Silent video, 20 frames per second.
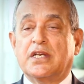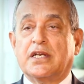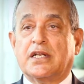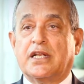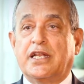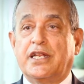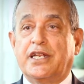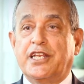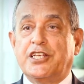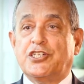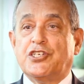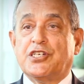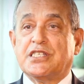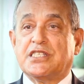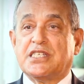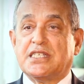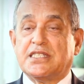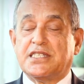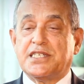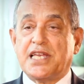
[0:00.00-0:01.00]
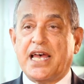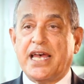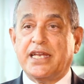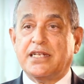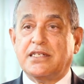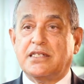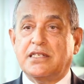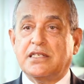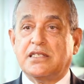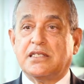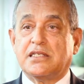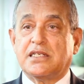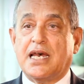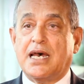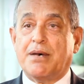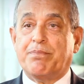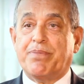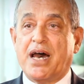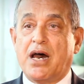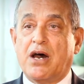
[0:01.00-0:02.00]
clinicians and scientists
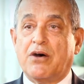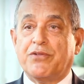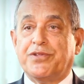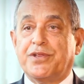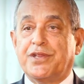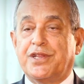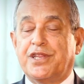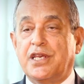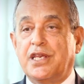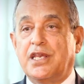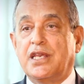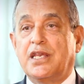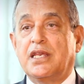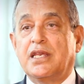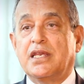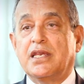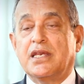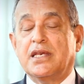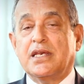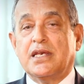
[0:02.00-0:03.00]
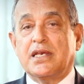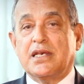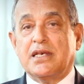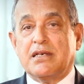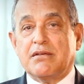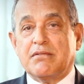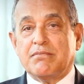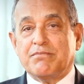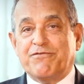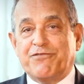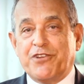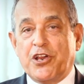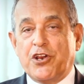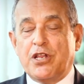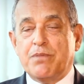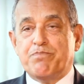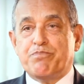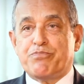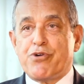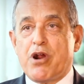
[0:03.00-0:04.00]
about the
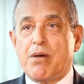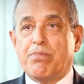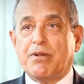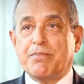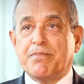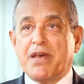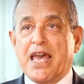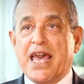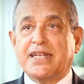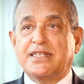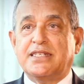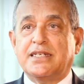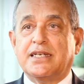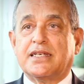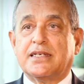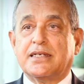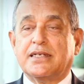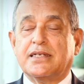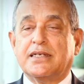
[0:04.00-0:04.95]
very problematic